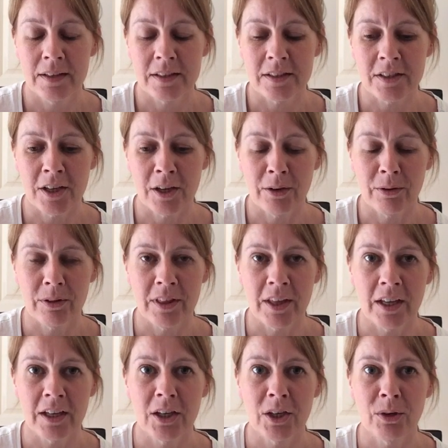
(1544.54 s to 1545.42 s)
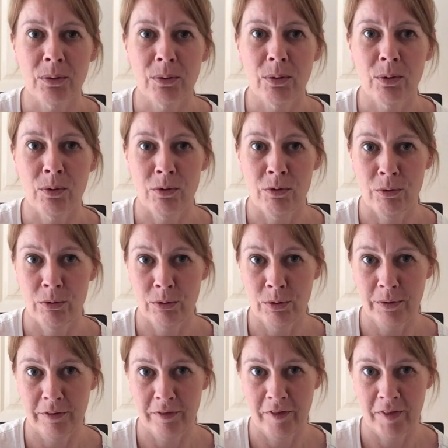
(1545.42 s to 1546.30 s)
So thank you all
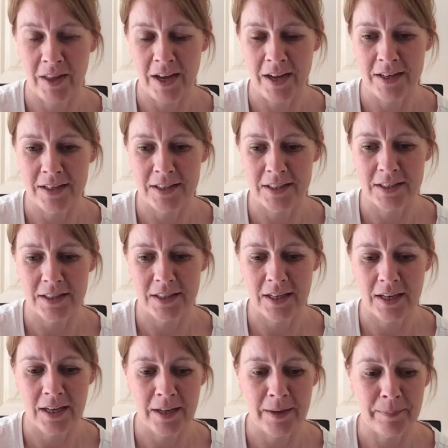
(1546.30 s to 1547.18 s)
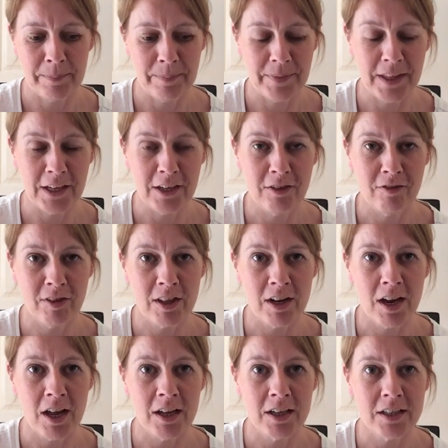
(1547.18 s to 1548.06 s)
for that. Thank you for the
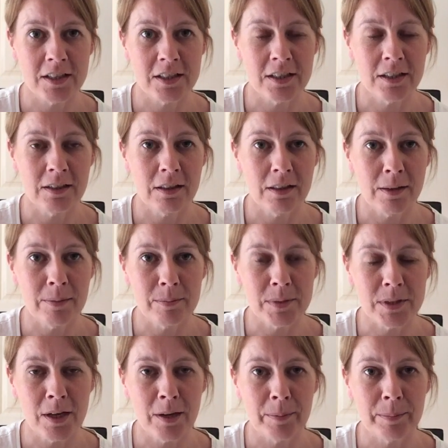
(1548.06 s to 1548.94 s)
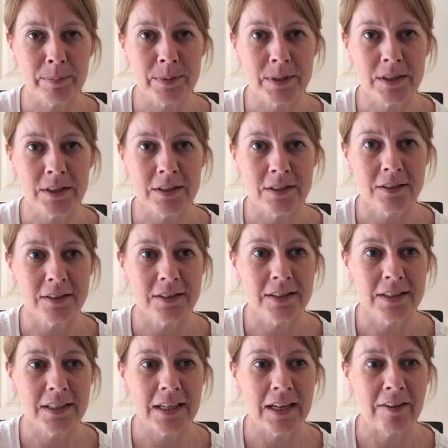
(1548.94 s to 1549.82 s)
likes and the thumbs ups and
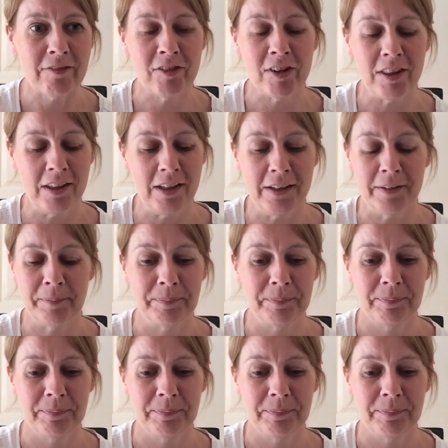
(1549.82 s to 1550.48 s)
everything.